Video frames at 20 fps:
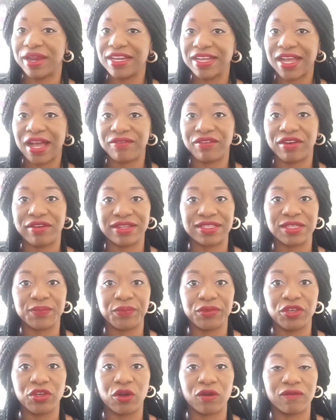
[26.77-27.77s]
have a
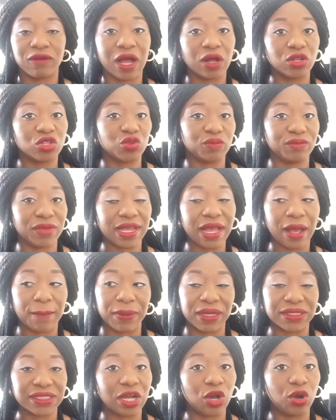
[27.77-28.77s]
recipe of how to make
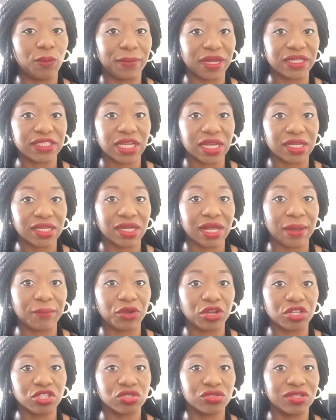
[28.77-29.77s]
abacha on my channel. I'm
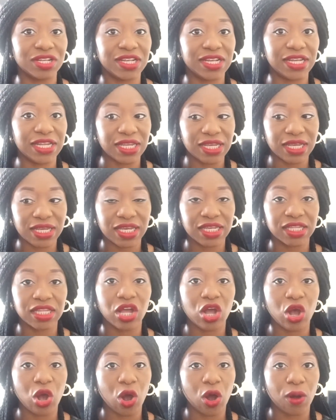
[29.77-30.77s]
going to link it
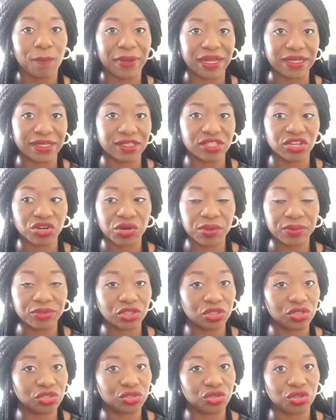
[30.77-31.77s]
on my
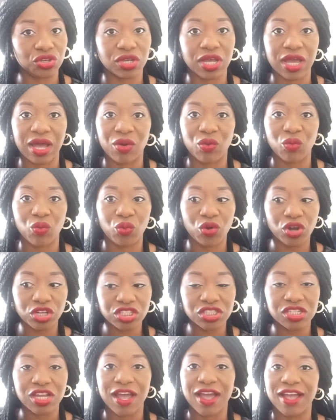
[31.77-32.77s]
description so you can
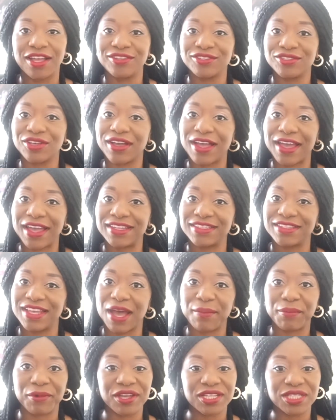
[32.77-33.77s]
watch. So guys,
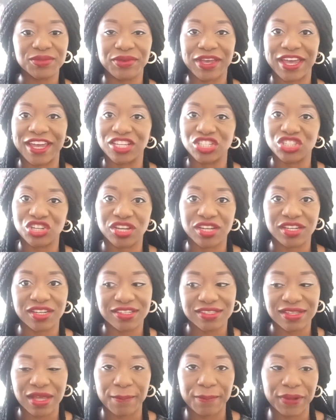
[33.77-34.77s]
yeah, I'm going to be enjoying
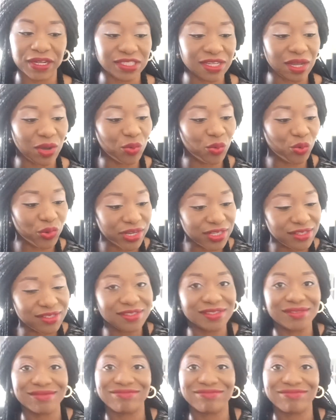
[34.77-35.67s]
this abacha with